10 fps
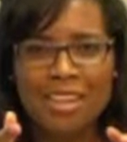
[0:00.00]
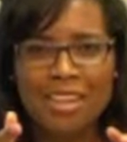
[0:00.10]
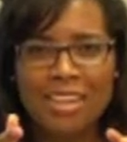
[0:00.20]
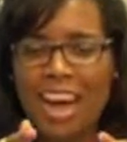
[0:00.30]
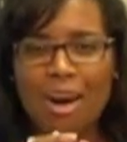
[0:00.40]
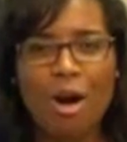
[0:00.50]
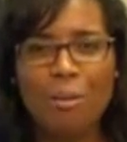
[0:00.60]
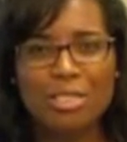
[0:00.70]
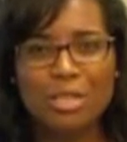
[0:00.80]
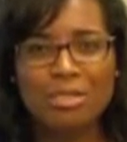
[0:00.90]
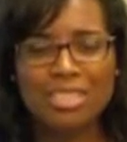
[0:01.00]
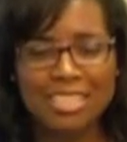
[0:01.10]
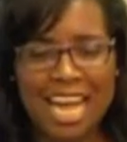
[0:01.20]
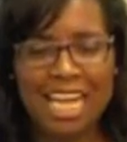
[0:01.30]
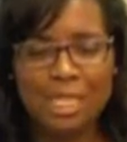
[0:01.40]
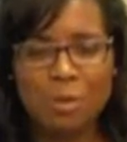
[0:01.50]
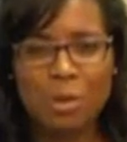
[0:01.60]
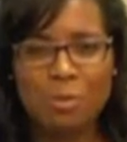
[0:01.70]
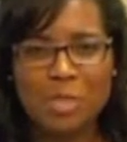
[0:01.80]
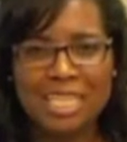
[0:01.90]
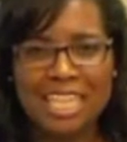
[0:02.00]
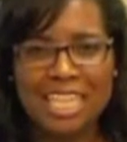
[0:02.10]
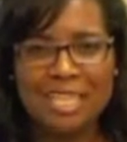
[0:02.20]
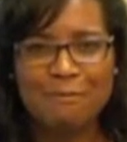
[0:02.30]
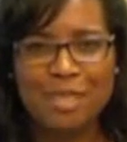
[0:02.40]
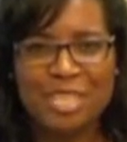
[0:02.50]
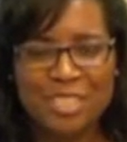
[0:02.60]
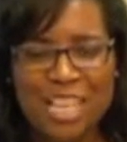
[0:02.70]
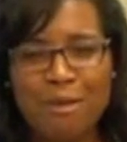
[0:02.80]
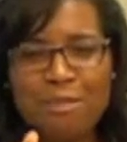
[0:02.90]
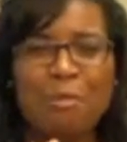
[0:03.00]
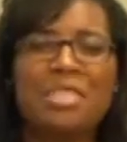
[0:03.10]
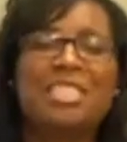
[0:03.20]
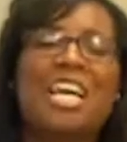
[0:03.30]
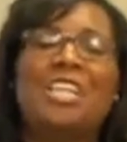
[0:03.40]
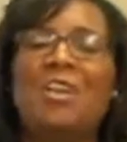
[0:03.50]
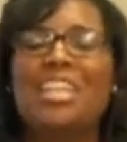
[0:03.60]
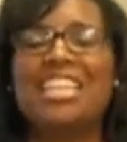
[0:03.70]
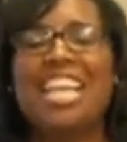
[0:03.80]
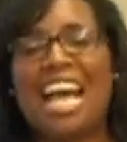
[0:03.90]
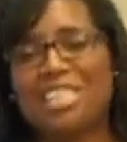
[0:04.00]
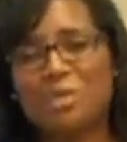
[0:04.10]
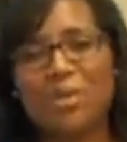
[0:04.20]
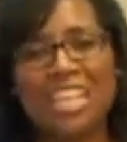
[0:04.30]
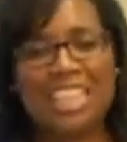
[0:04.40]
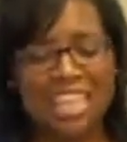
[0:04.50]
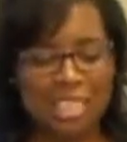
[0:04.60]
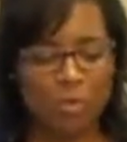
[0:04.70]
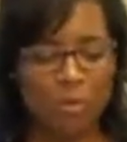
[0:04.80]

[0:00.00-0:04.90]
God always knows exactly what we need. So that was what we studied on last week. This